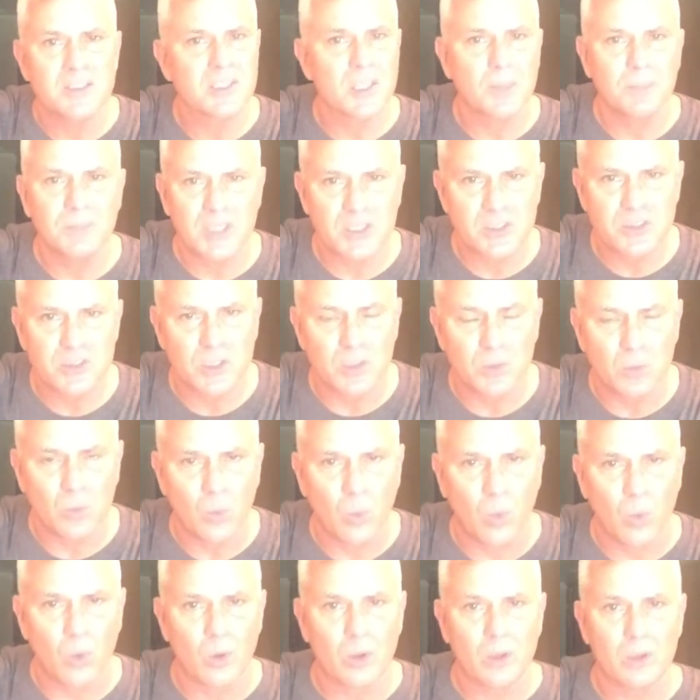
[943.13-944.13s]
in some distant
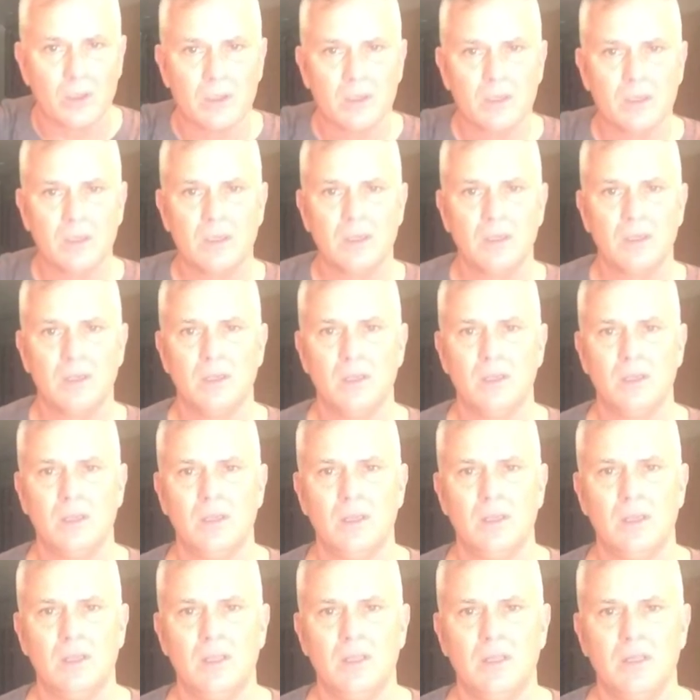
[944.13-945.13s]
war,
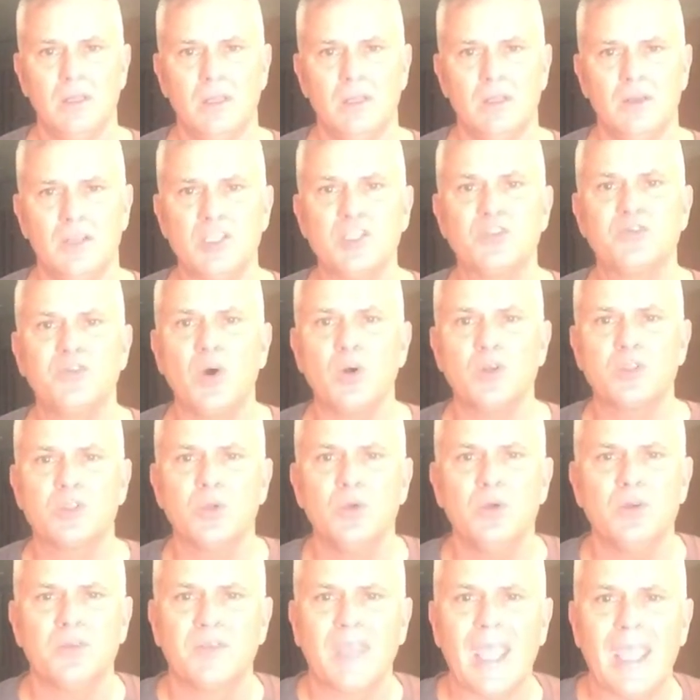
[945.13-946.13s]
these folks
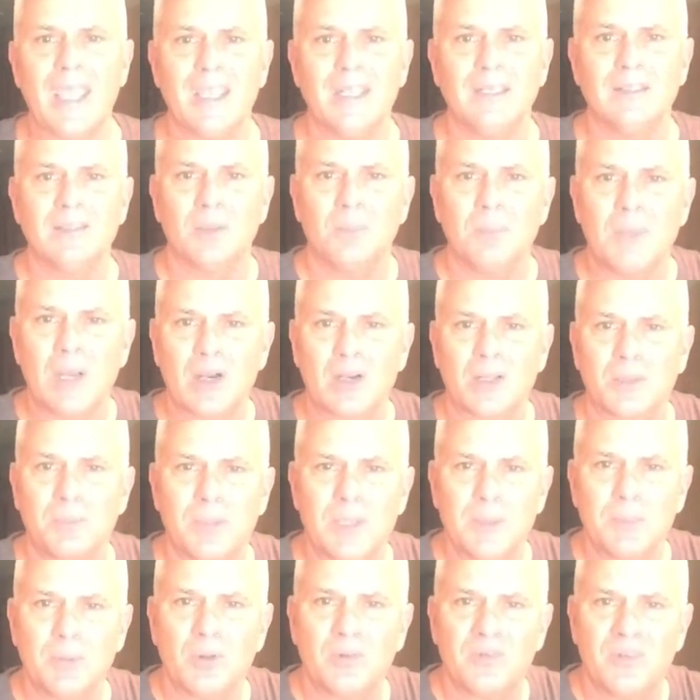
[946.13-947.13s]
who have gained, American
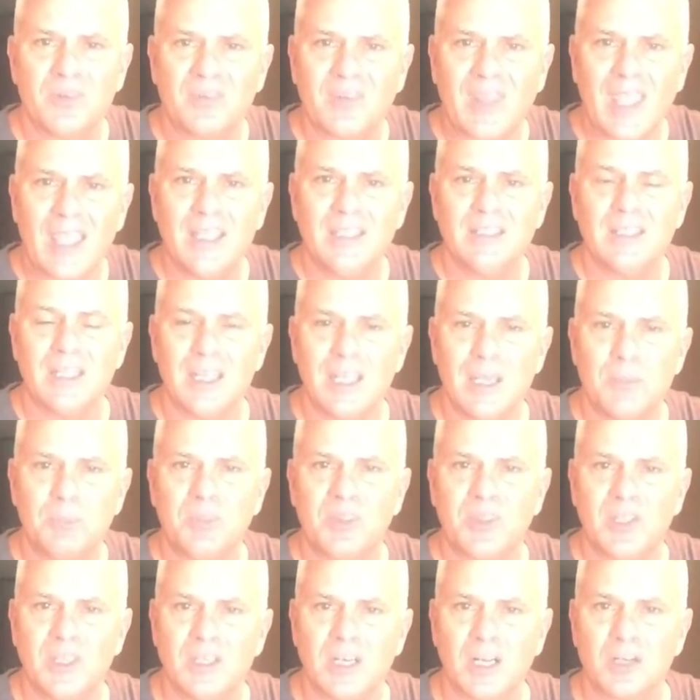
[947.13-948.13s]
people who have gained the
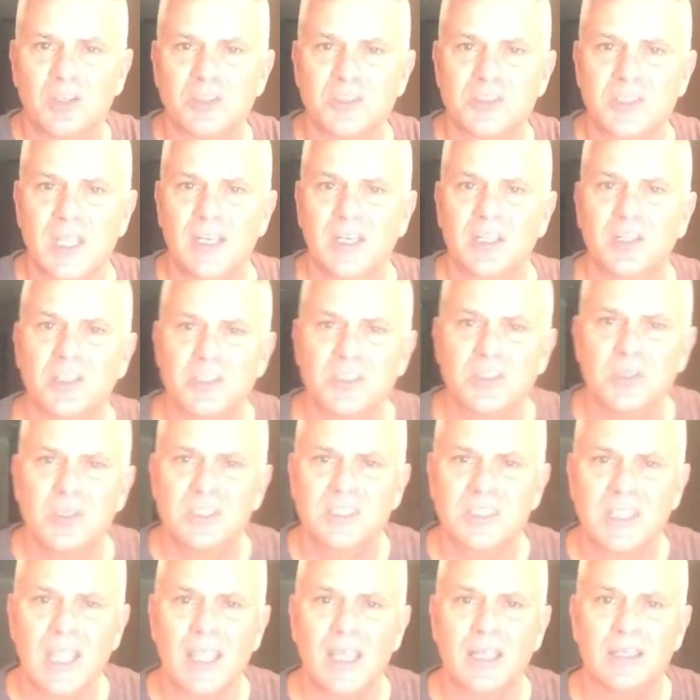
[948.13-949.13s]
empathy and understanding could
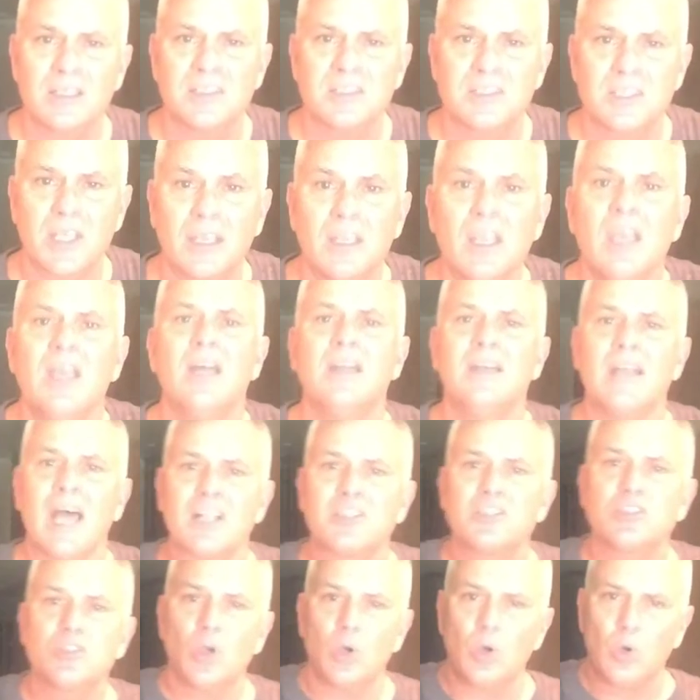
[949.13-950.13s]
stand and say,
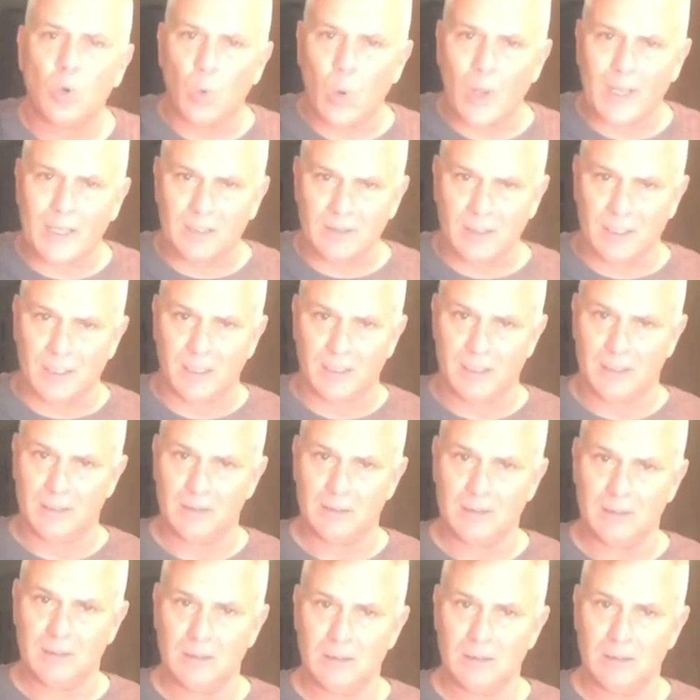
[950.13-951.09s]
not so quickly.